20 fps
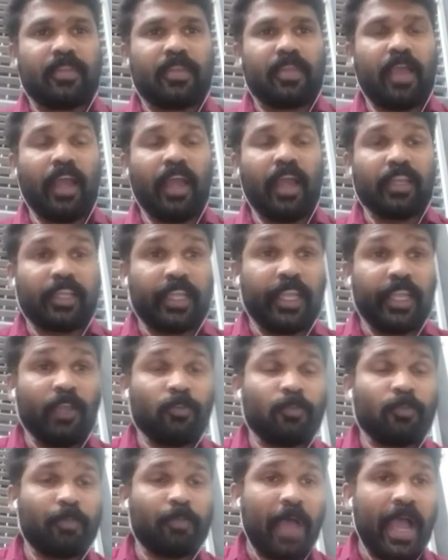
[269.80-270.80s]
and
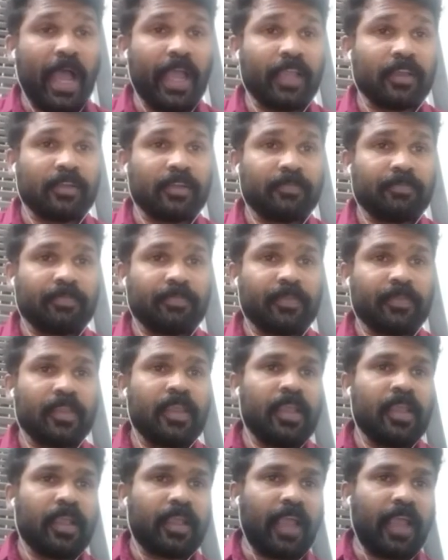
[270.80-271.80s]
gives back
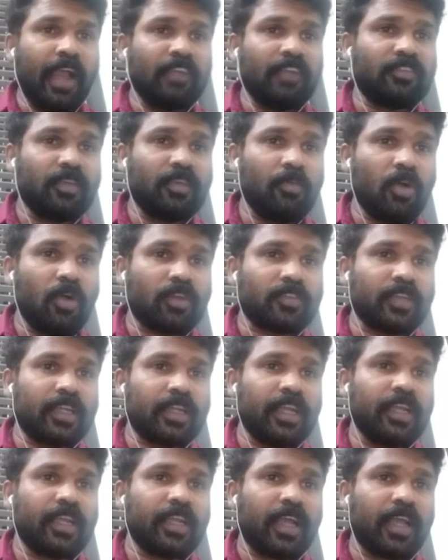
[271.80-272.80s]
calcium oxide
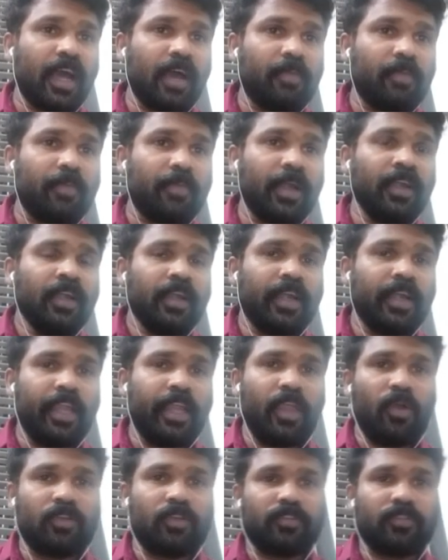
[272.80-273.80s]
and carbon
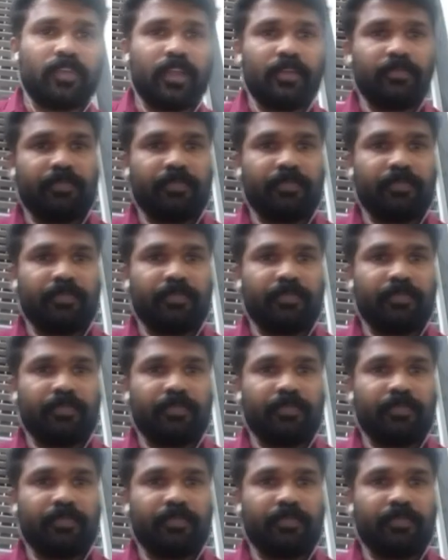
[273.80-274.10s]
dioxide.